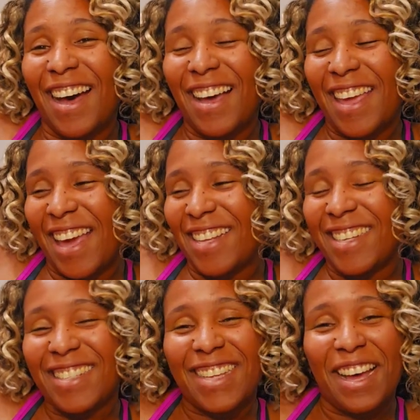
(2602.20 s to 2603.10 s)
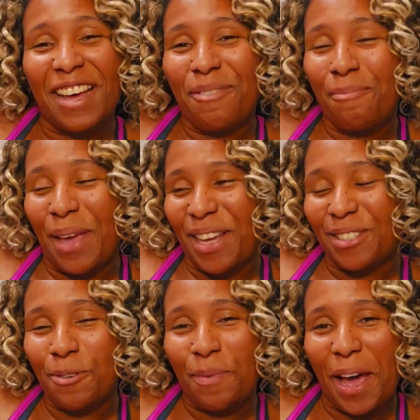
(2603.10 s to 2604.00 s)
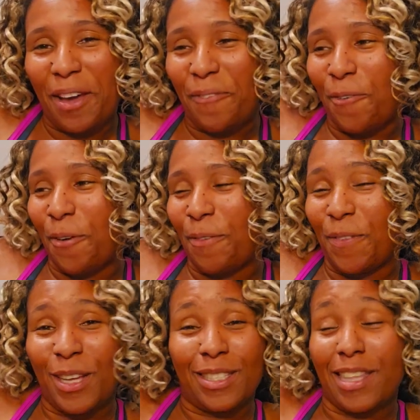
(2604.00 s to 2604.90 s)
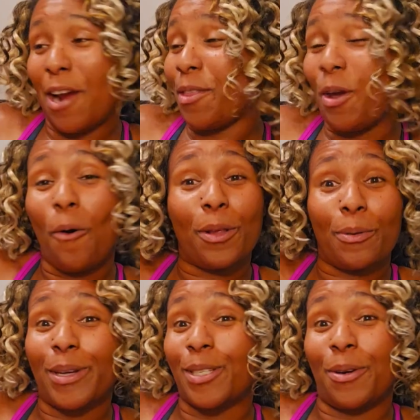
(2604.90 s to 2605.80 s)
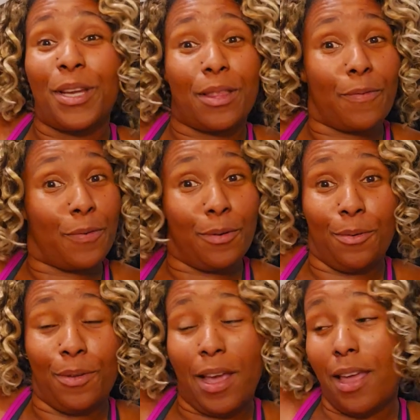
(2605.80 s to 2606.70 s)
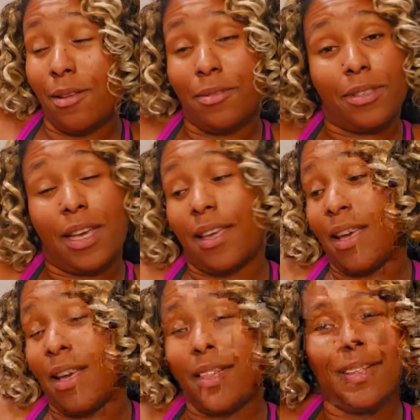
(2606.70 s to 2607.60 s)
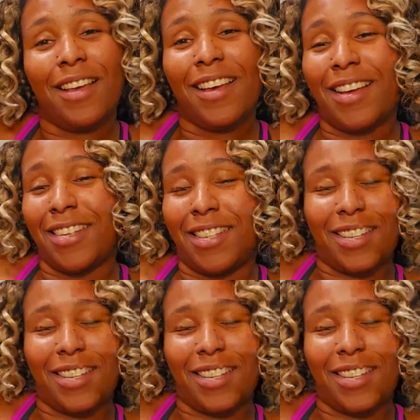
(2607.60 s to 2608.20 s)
Katie's um, banter back and forth because they're the only ones that are eating the food. And they're just like, yeah, because